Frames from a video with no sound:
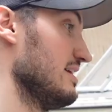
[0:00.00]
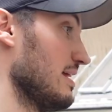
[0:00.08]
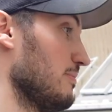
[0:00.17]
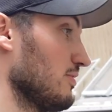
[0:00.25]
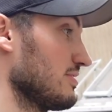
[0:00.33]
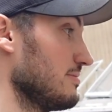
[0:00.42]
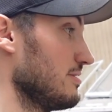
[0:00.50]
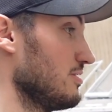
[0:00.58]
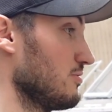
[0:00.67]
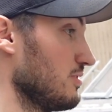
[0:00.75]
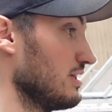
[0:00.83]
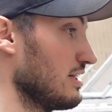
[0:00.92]
They both seem to do
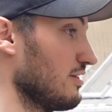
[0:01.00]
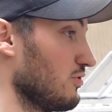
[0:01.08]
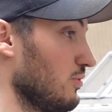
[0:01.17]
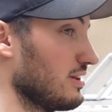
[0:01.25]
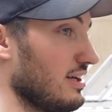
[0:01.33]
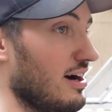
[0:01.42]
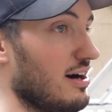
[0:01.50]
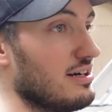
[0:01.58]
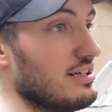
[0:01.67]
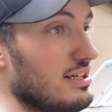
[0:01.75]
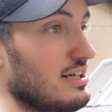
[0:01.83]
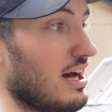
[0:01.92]
really good for what they are.
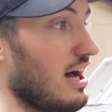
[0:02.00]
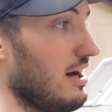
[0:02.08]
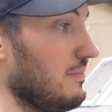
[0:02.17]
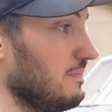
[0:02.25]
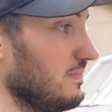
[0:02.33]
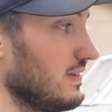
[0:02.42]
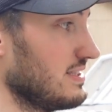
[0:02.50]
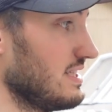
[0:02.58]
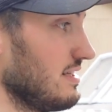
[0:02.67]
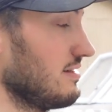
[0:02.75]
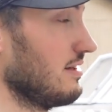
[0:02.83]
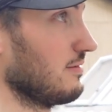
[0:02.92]
Um,
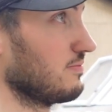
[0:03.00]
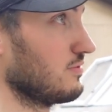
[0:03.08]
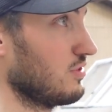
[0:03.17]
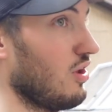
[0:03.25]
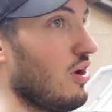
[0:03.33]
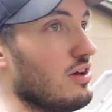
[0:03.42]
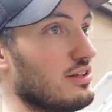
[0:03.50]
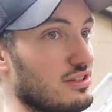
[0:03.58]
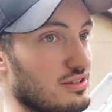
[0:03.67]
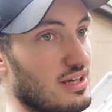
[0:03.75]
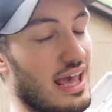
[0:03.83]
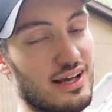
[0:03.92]
the
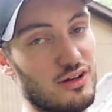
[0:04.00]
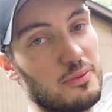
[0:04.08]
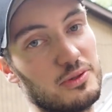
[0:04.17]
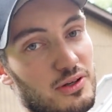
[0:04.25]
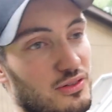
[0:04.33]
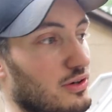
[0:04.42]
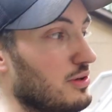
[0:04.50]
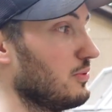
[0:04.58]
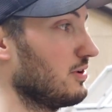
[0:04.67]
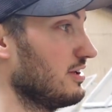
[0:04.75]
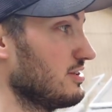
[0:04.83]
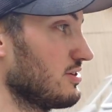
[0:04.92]
Dalton can go up to a
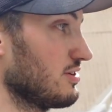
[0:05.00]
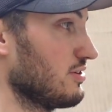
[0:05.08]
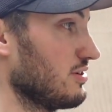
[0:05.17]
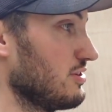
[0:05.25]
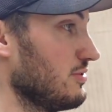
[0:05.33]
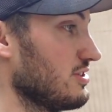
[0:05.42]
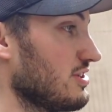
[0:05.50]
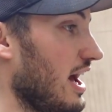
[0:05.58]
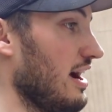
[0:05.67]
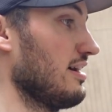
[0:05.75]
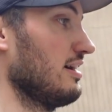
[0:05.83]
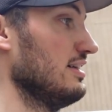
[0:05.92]
31 inch or 32 inch
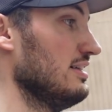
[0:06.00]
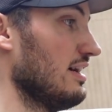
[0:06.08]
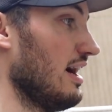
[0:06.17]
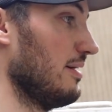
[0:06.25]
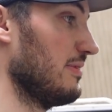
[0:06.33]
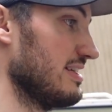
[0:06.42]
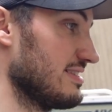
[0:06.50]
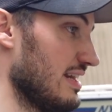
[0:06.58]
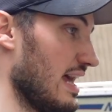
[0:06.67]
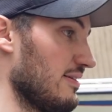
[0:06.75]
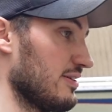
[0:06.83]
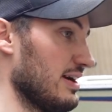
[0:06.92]
tire. Um, I just didn't
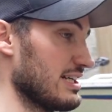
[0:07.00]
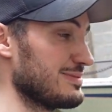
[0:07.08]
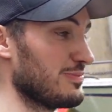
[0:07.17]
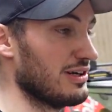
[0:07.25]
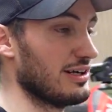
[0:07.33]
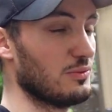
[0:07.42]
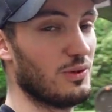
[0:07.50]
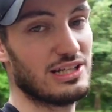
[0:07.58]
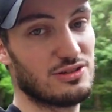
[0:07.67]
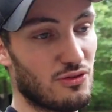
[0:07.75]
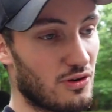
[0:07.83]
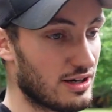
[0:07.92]
have the correct spring and
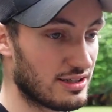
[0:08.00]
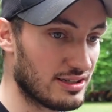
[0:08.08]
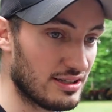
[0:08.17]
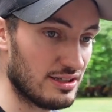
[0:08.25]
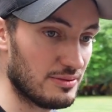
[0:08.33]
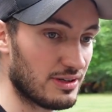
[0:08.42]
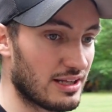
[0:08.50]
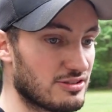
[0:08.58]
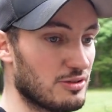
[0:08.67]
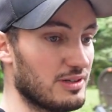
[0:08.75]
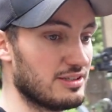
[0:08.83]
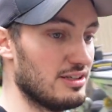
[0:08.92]
weights for it, but that's
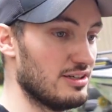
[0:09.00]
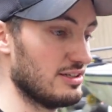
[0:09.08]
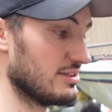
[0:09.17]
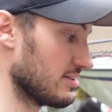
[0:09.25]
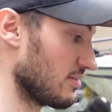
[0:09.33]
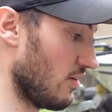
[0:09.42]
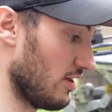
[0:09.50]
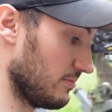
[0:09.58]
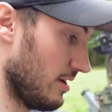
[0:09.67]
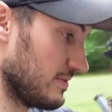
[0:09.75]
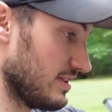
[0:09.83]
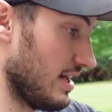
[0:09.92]
no big deal. You just call them
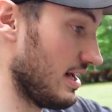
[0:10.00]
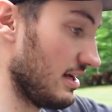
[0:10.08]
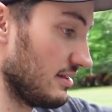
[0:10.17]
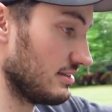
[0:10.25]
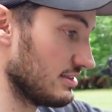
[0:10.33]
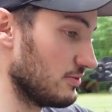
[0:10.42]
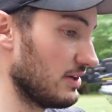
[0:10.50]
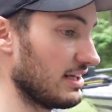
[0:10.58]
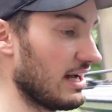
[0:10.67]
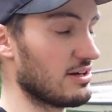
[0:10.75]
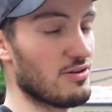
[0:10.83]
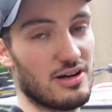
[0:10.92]
up, say, hey, this is what I
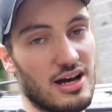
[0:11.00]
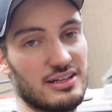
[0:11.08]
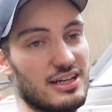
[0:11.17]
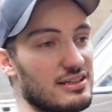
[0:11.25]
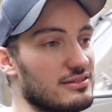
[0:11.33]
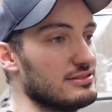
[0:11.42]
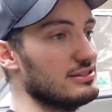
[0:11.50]
got going on, and they